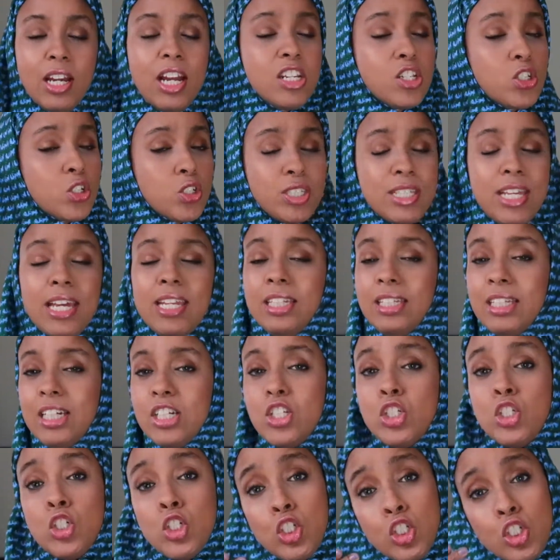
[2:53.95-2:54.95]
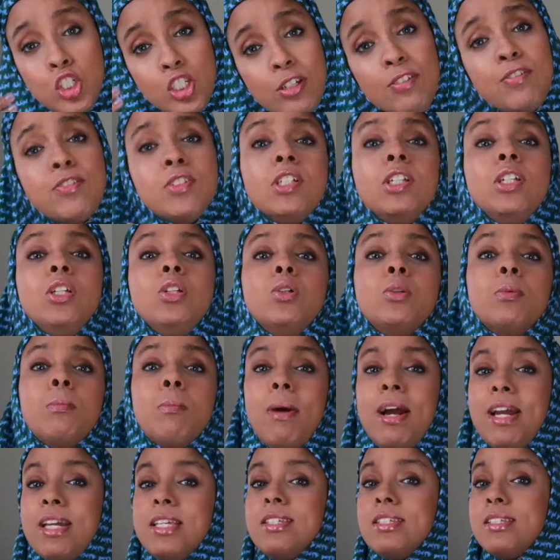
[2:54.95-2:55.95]
Understanding and shifting your
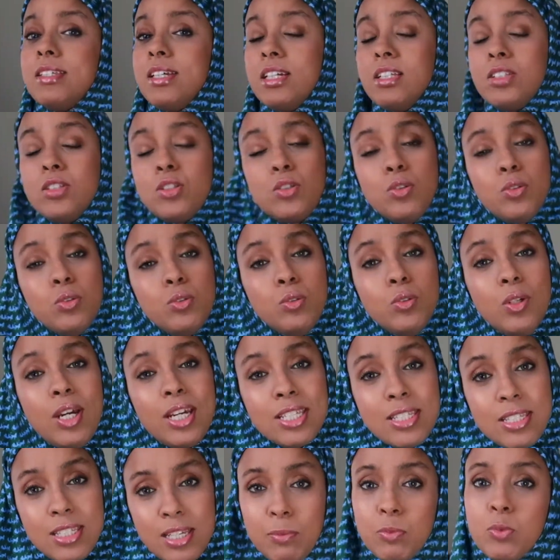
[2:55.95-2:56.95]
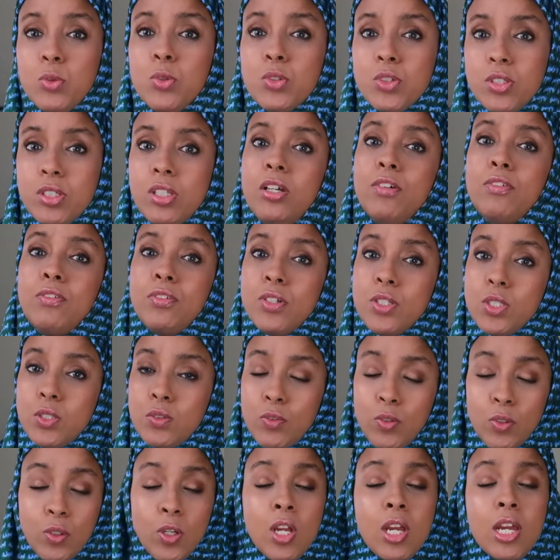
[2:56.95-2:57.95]
mindset to accept yourself. First of
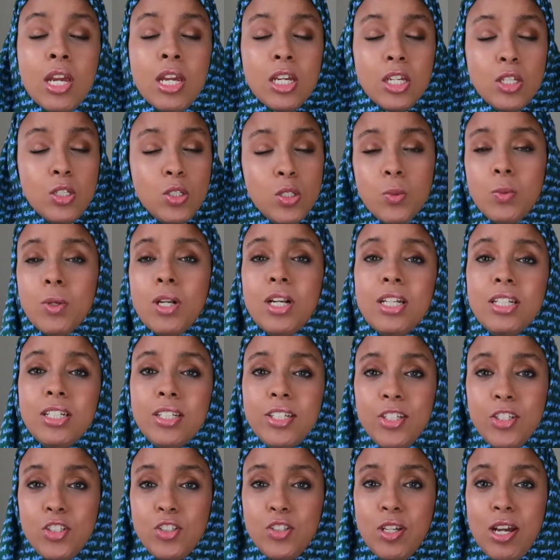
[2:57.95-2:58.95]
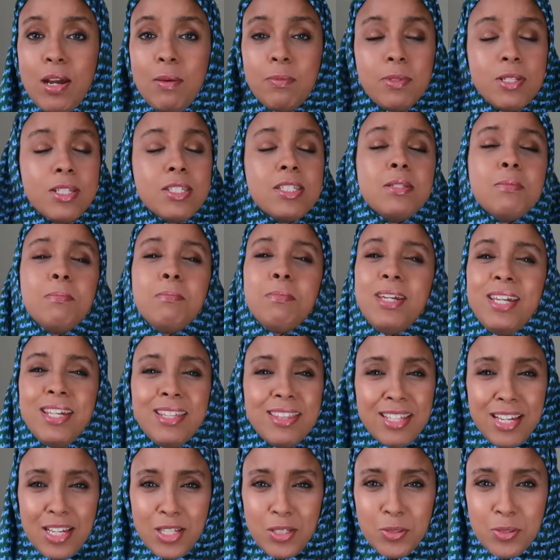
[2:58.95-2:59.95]
all, you wearing hijab doesn't mean
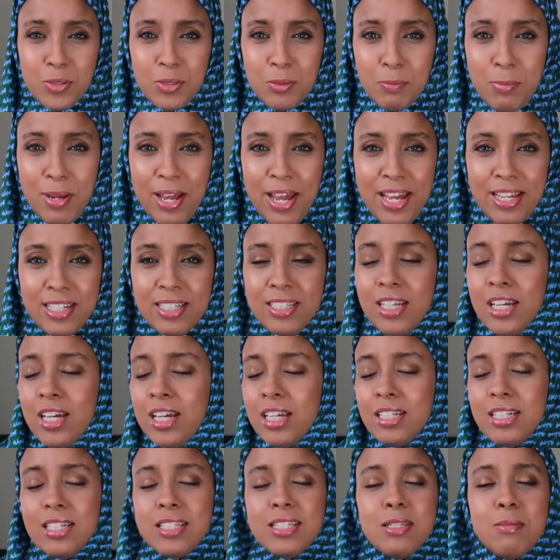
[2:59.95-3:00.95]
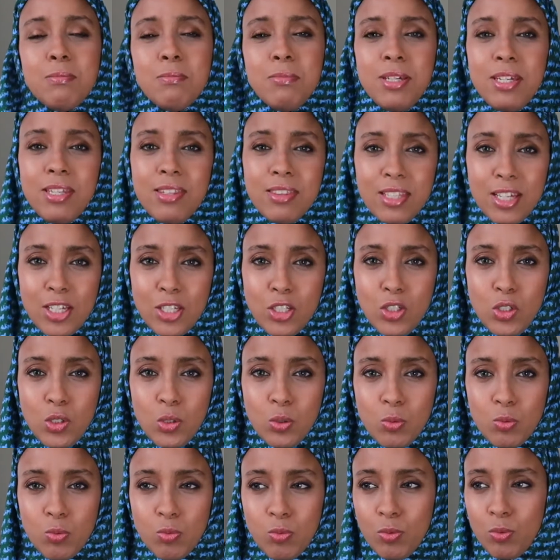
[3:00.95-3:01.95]
that you're bad, doesn't mean that
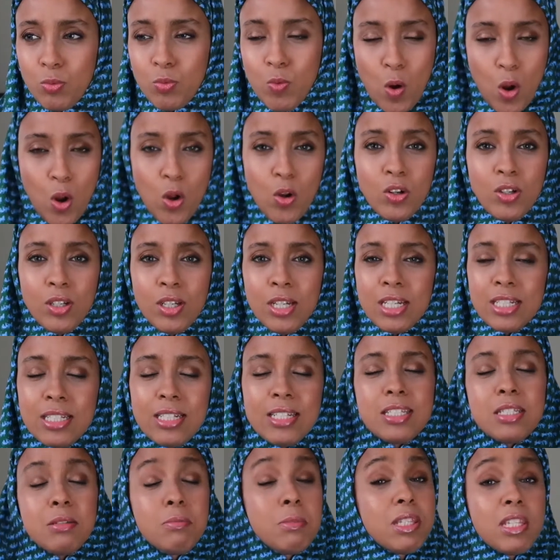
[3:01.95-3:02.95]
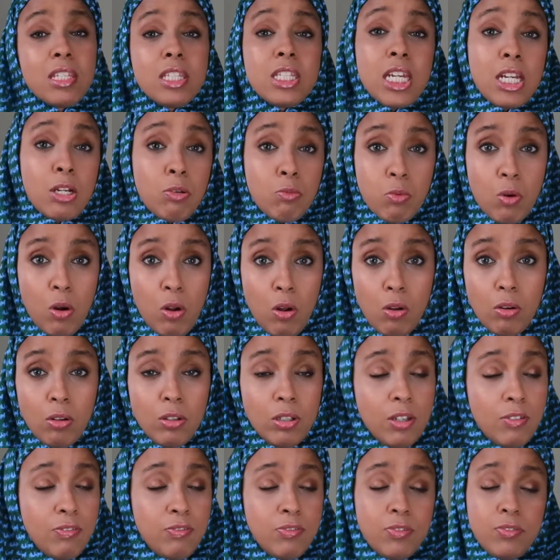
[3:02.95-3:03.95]
you're wrong, doesn't mean that they're wrong.
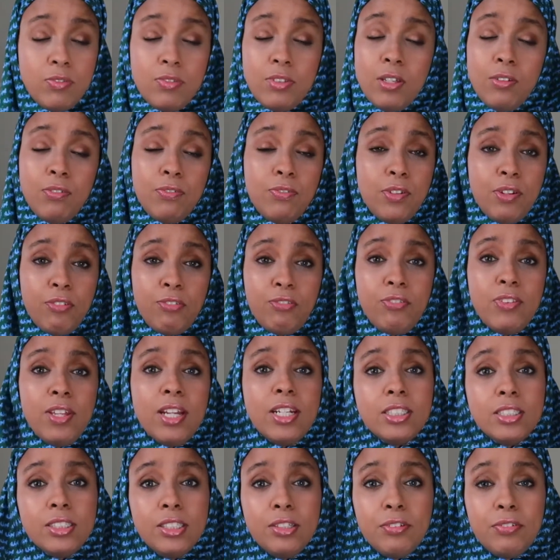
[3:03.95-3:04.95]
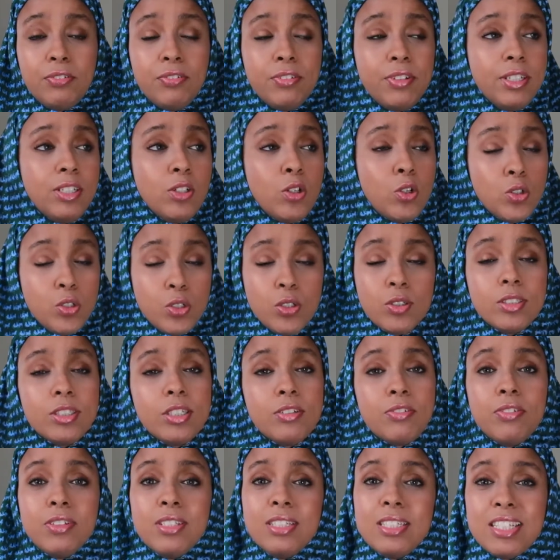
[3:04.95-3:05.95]
If they're different or you're
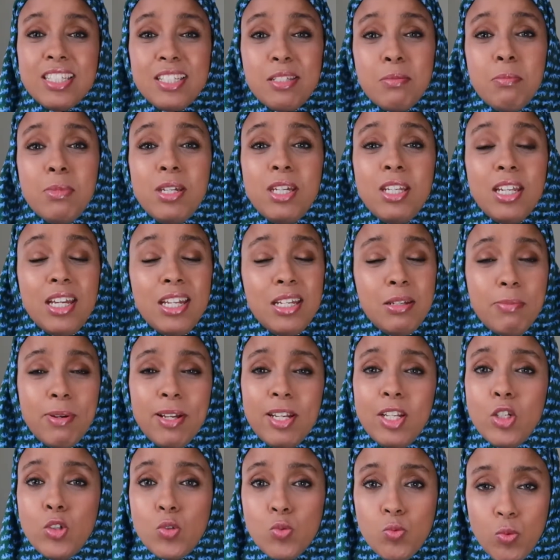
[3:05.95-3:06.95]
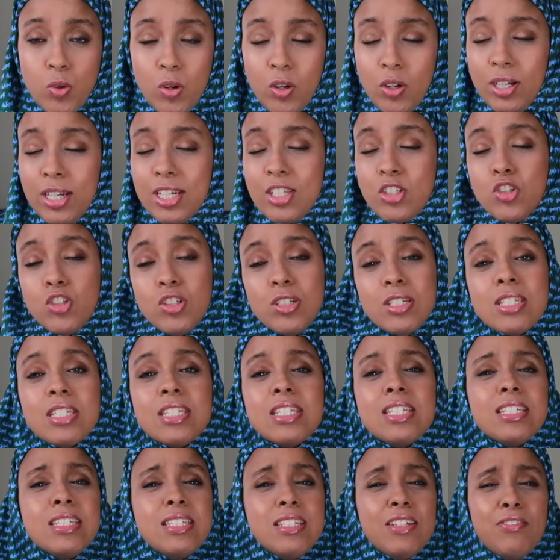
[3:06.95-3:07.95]
different, doesn't mean anybody is wrong. It's
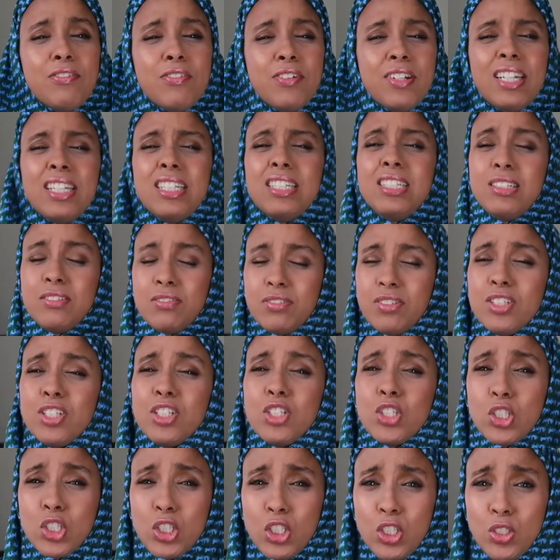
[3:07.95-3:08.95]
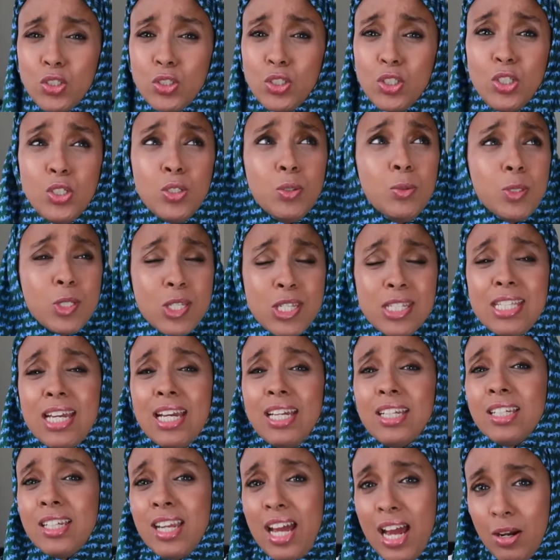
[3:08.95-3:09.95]
just different, and different is good. You will
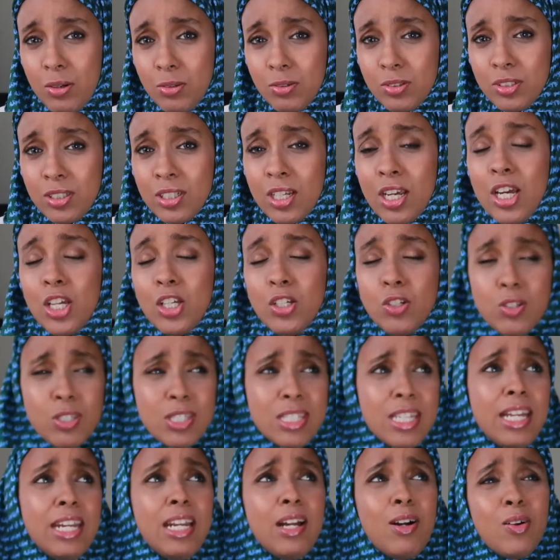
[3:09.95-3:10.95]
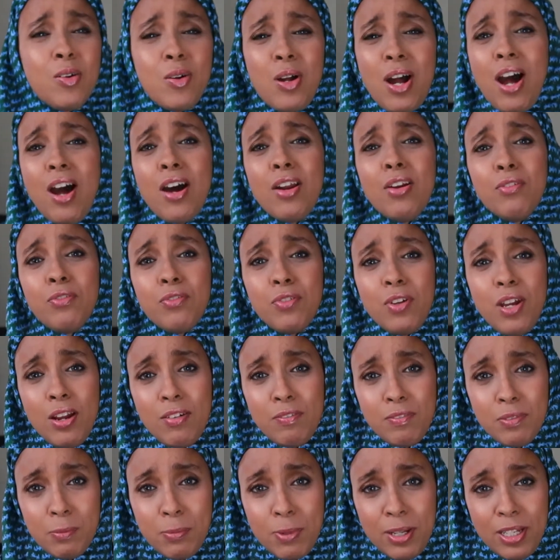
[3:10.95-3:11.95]
stand out. You stand out of
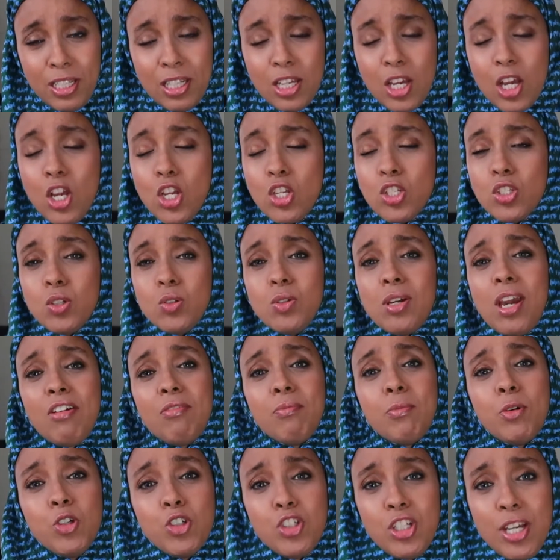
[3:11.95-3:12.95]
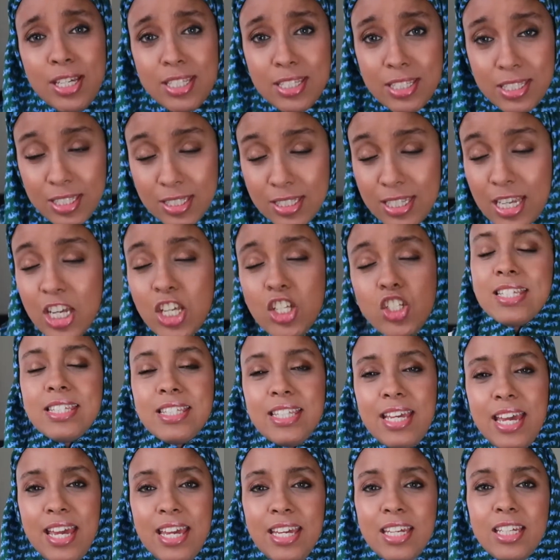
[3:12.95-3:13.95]
everybody, so you have more chances.
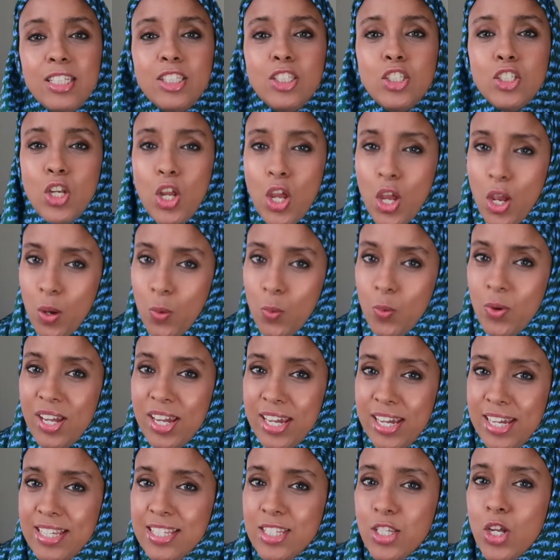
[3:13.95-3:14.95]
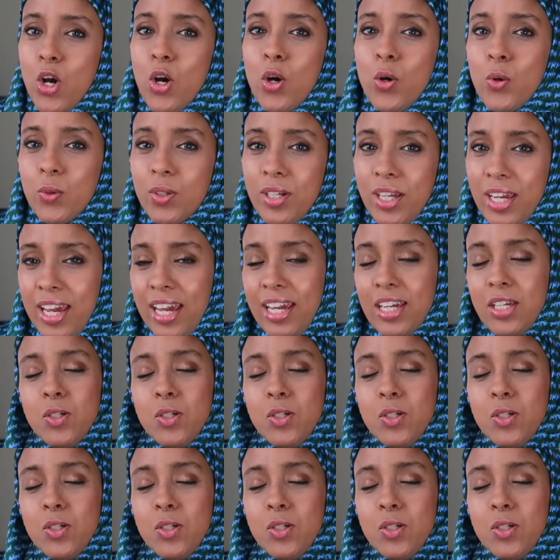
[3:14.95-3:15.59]
Saying no is okay.